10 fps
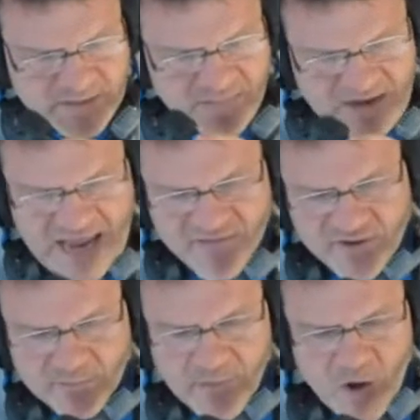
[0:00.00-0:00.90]
that
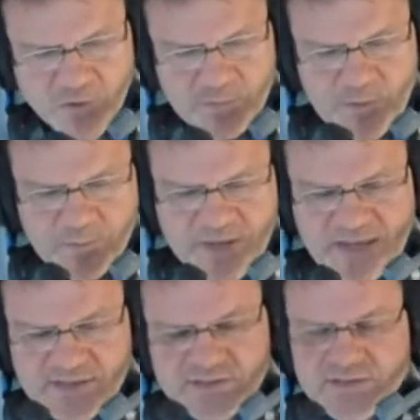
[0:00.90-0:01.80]
having multiple
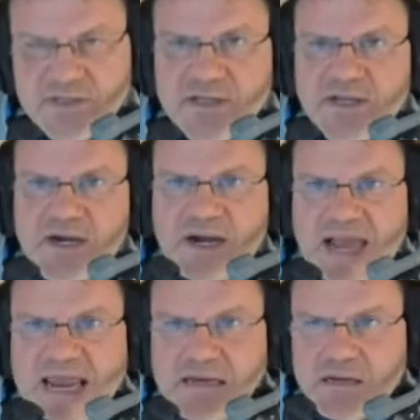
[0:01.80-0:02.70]
picks
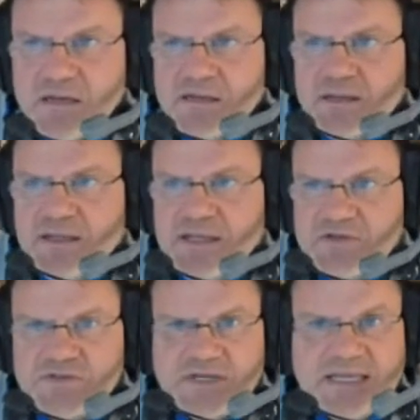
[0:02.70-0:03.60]
late
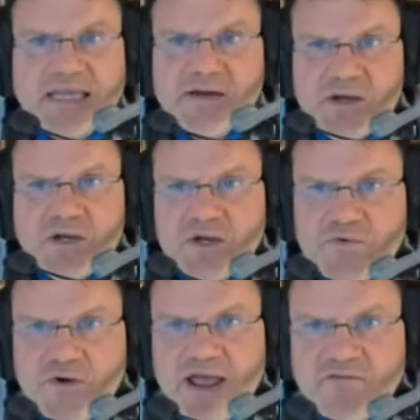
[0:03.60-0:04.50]
is the key to a good
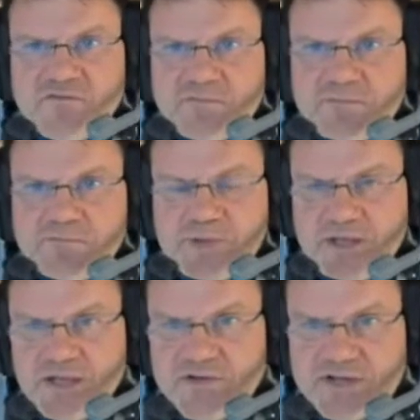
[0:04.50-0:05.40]
draft
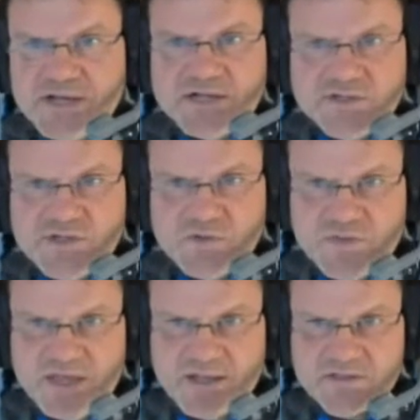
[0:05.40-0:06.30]
because it does 2
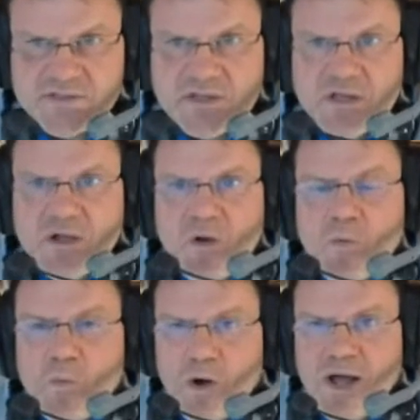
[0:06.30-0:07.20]
things.
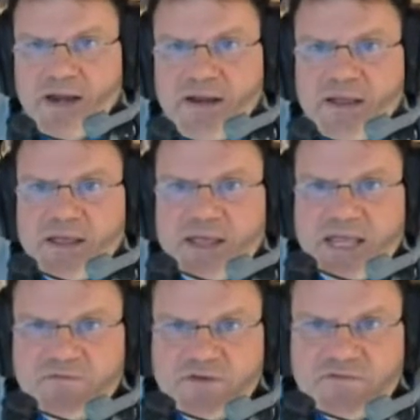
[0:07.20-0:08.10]
One,
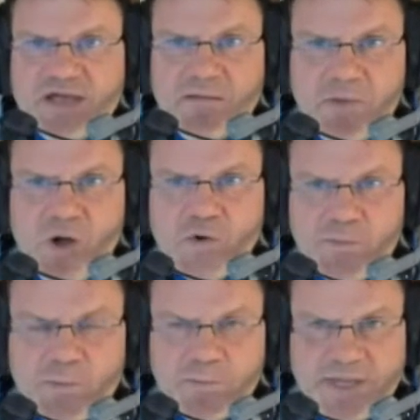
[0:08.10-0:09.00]
if you've got
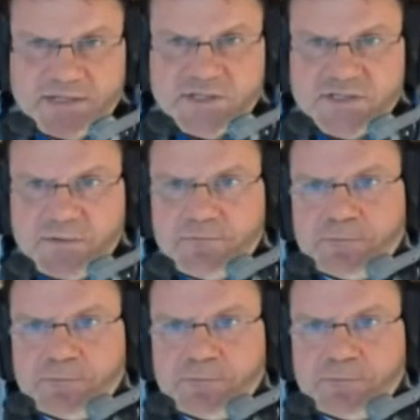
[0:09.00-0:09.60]
multiple picks